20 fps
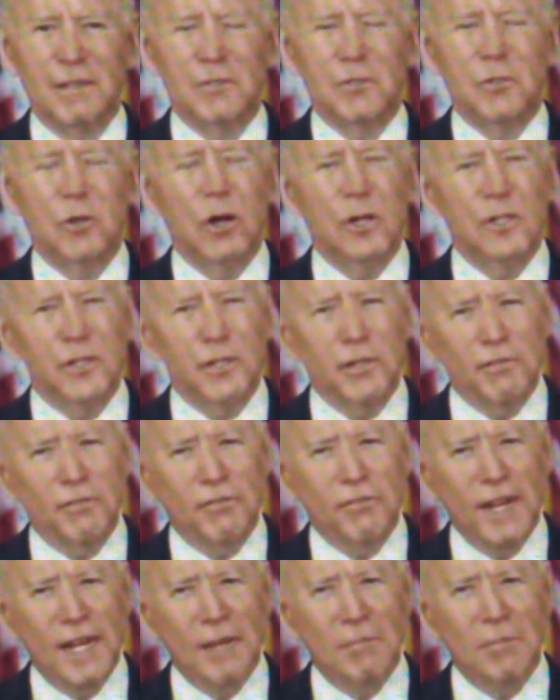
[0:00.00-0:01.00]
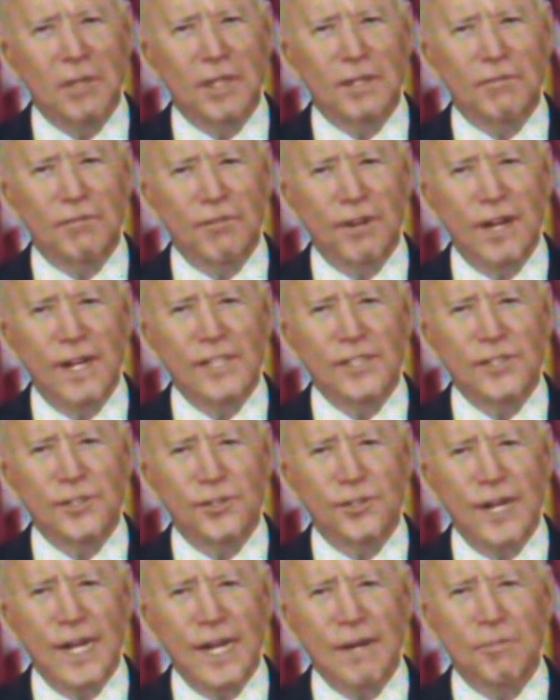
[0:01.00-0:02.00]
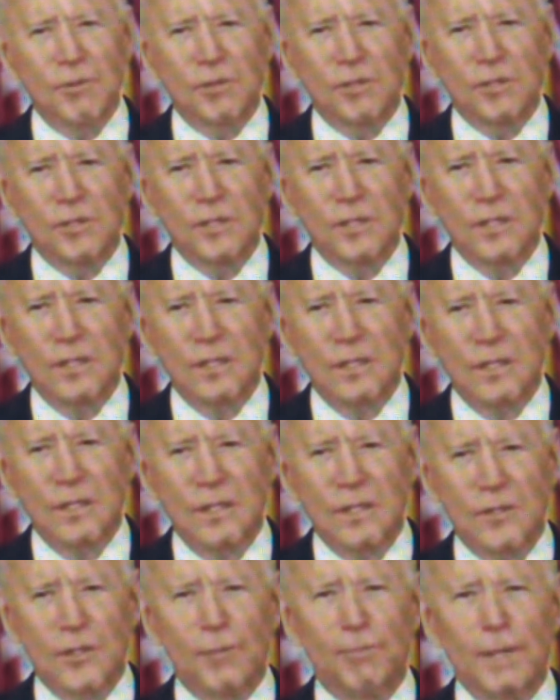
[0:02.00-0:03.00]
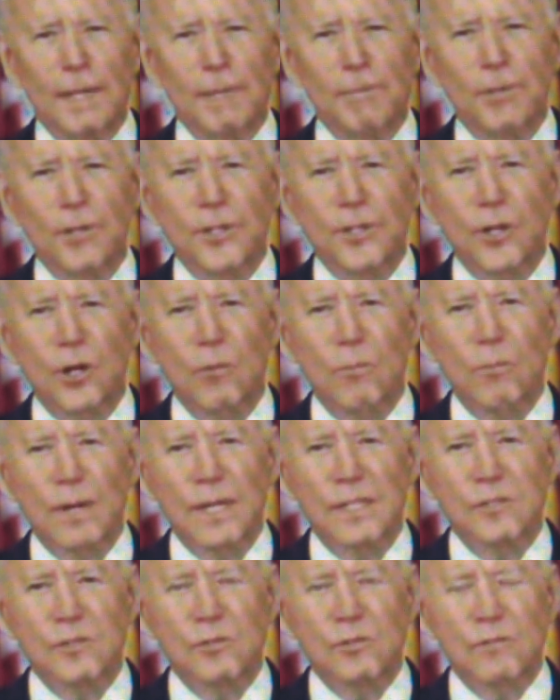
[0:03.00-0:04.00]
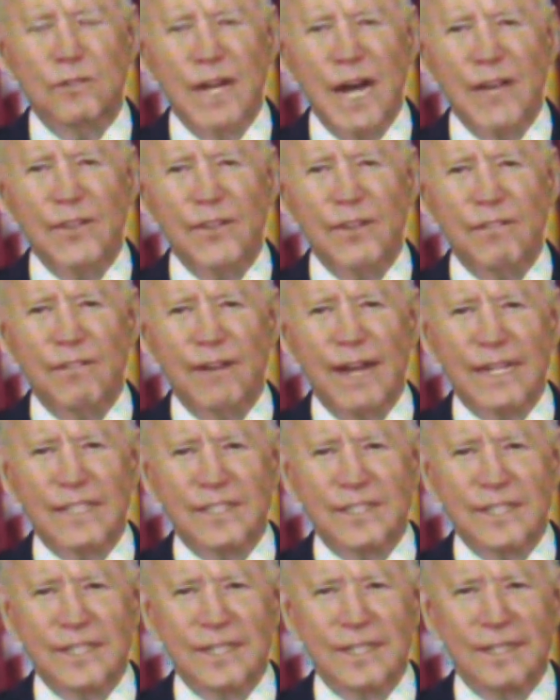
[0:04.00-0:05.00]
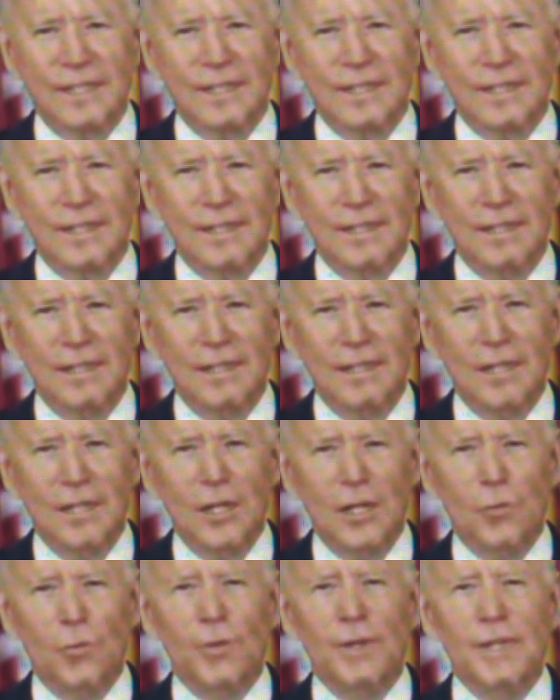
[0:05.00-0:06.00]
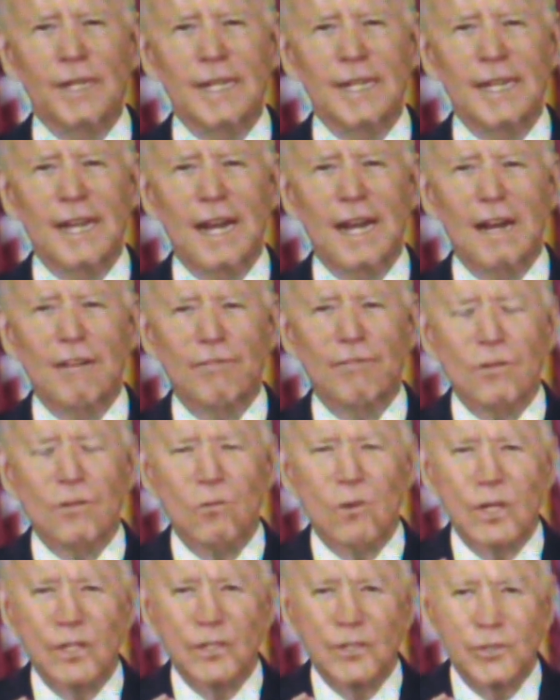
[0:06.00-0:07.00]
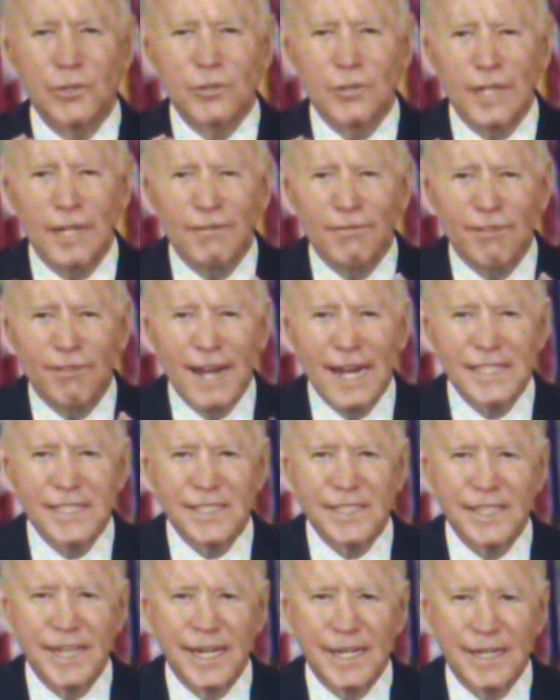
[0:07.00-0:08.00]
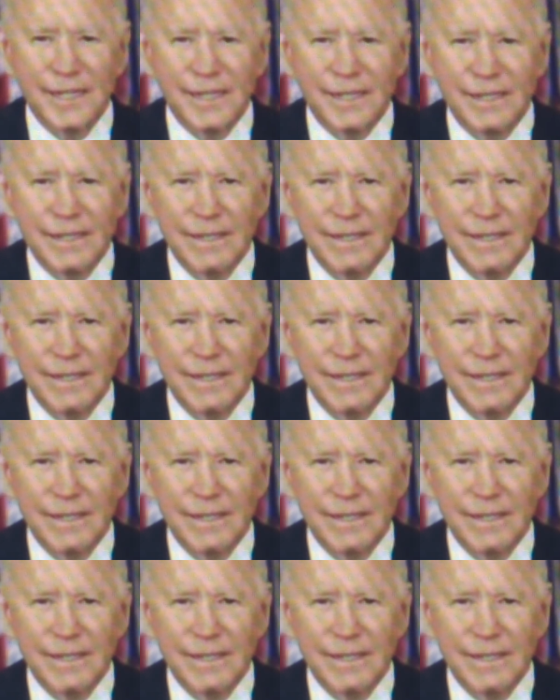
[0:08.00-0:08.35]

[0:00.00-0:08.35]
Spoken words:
Talk to your family, friends, your neighbors, the people you know best who've gotten the vaccine. We need everyone to get vaccinated.